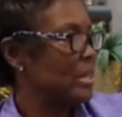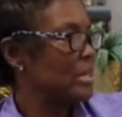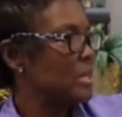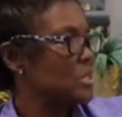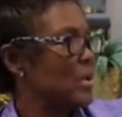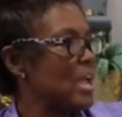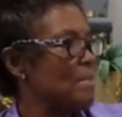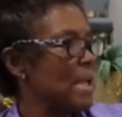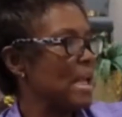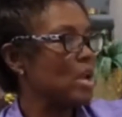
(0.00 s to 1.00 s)
So he
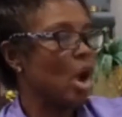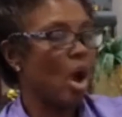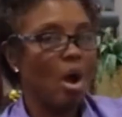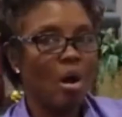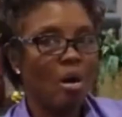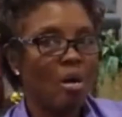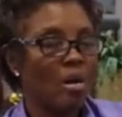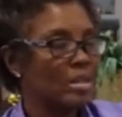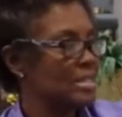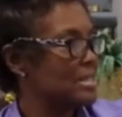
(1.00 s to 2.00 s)
made
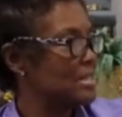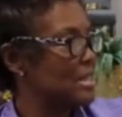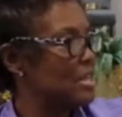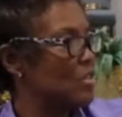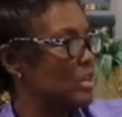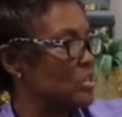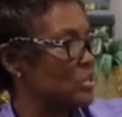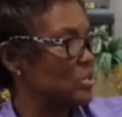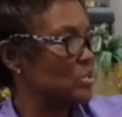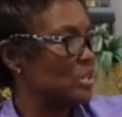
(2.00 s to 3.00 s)
all sea
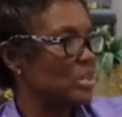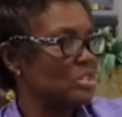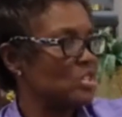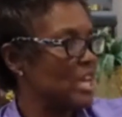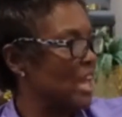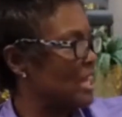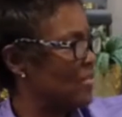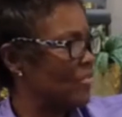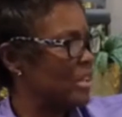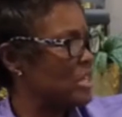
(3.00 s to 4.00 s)
creatures
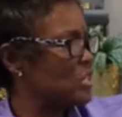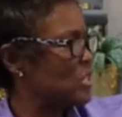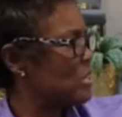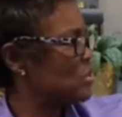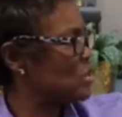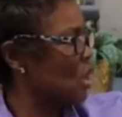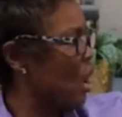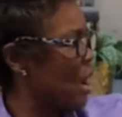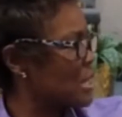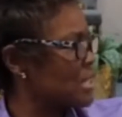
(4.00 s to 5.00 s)
jellyfish,
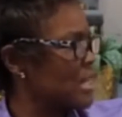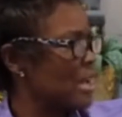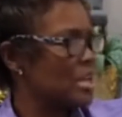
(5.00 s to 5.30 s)
sharks,